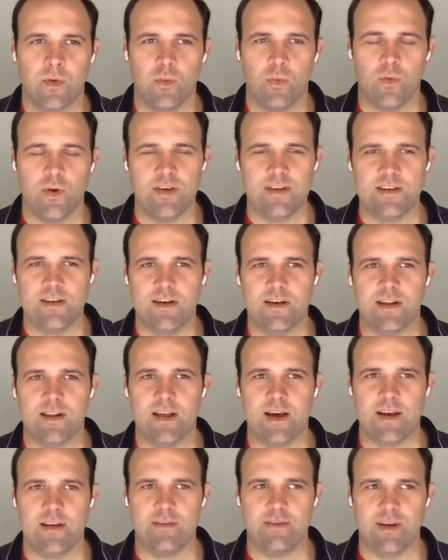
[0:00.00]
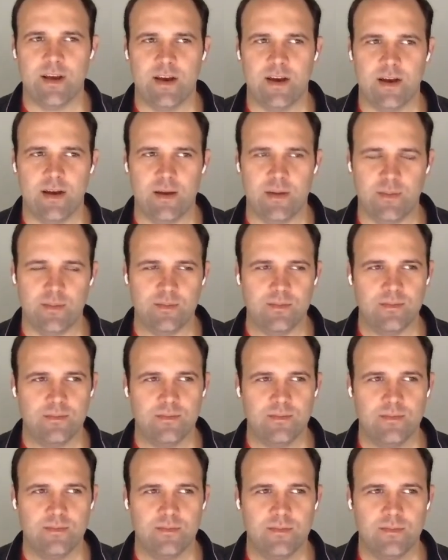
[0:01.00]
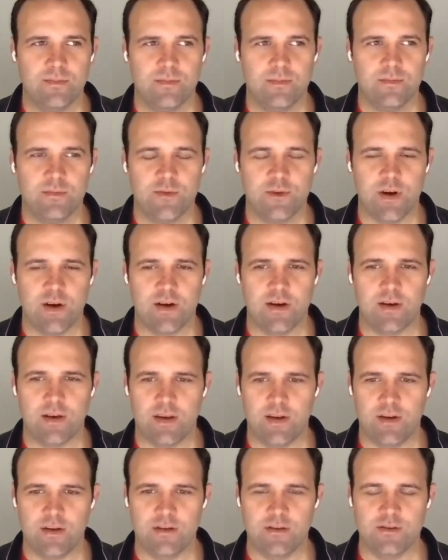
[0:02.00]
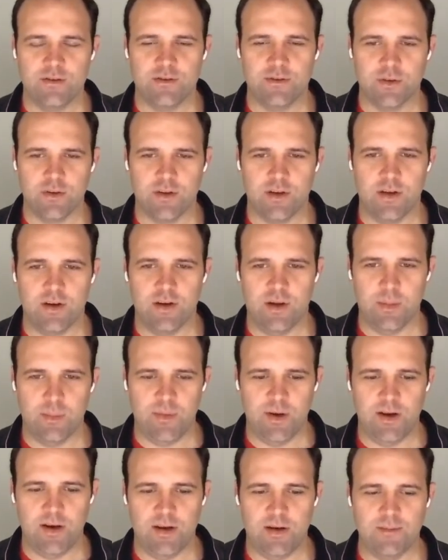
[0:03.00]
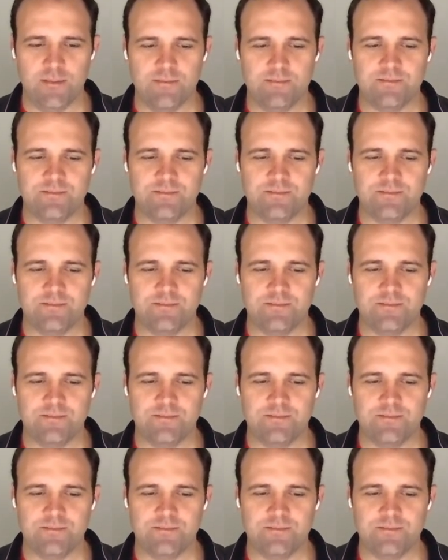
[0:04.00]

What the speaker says: wasting a lot of time trying to get your shortcut updated.